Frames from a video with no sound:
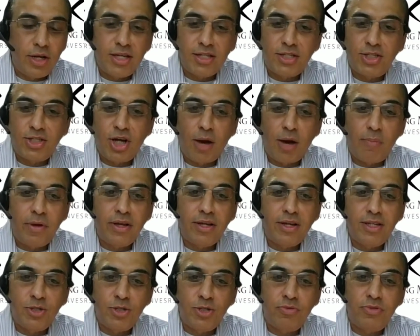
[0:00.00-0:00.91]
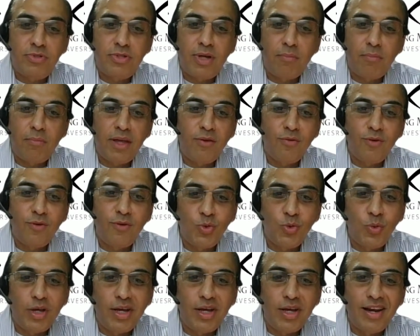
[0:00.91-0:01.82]
Today's topic is something
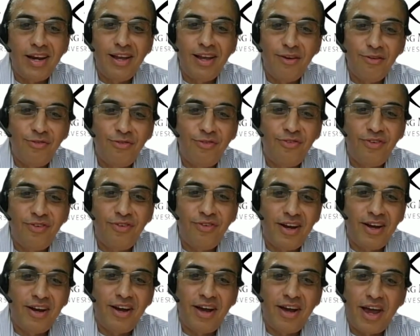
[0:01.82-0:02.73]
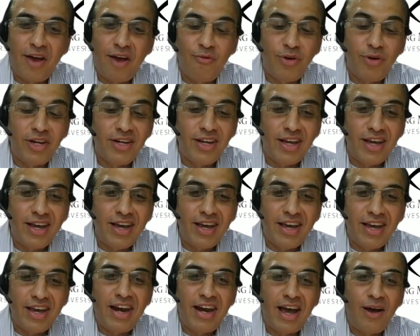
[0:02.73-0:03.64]
which we live every day
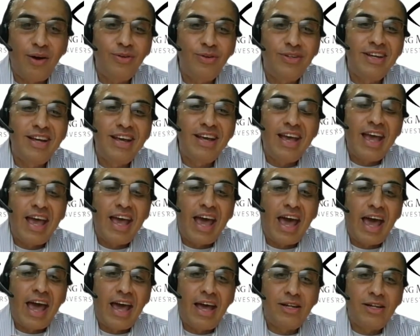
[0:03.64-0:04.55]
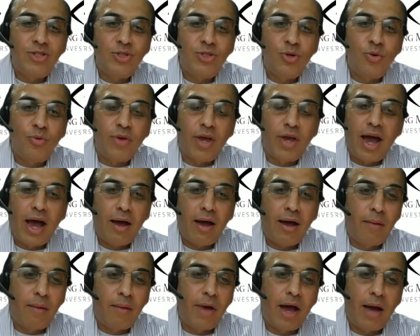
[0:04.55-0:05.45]
in and out. And so
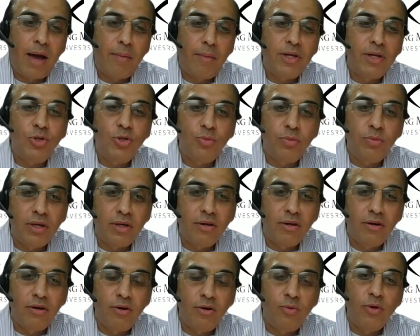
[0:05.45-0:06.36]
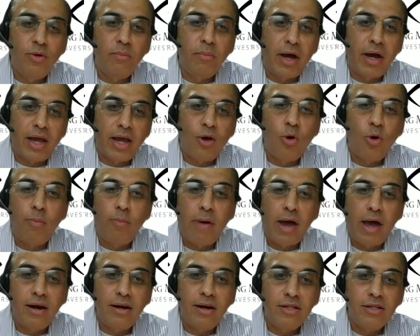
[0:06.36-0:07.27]
I'm happy to be here with my
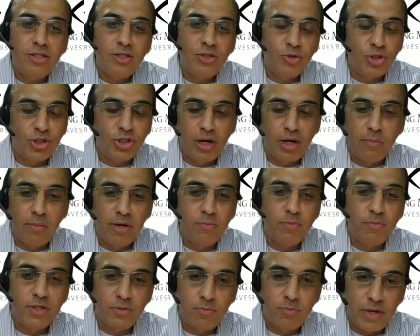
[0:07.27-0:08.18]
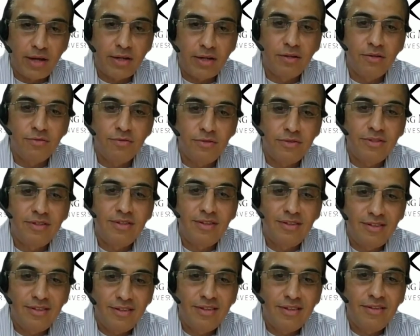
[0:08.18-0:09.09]
co-panelists to share my perspectives.